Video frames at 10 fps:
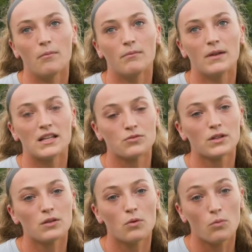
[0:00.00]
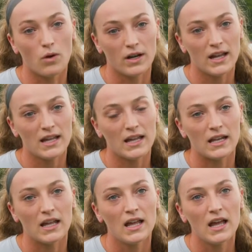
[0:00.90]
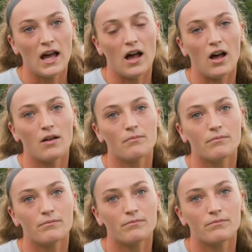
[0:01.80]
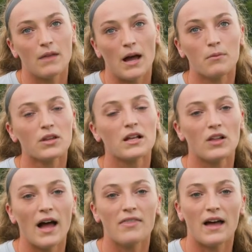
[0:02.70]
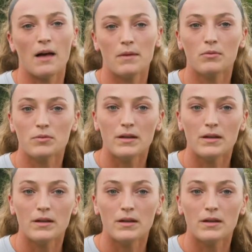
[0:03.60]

It's really rewarding, and I'm really glad that I'm able to be a